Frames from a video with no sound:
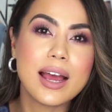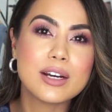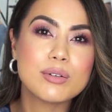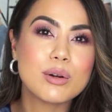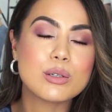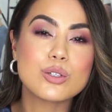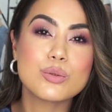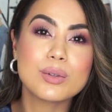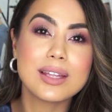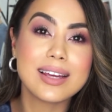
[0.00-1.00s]
I don't know. I
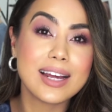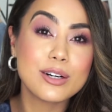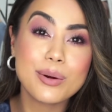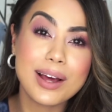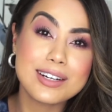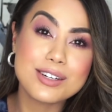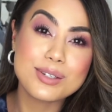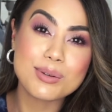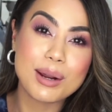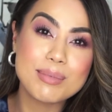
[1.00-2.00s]
just really like it. I don't know how to
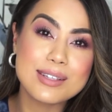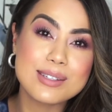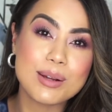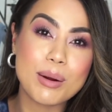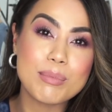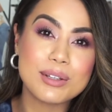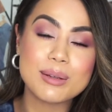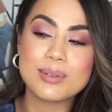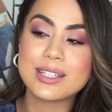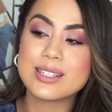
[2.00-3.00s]
describe this, so I'm
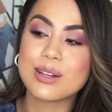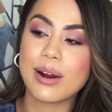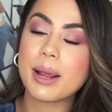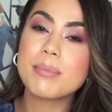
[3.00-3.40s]
really, really sorry.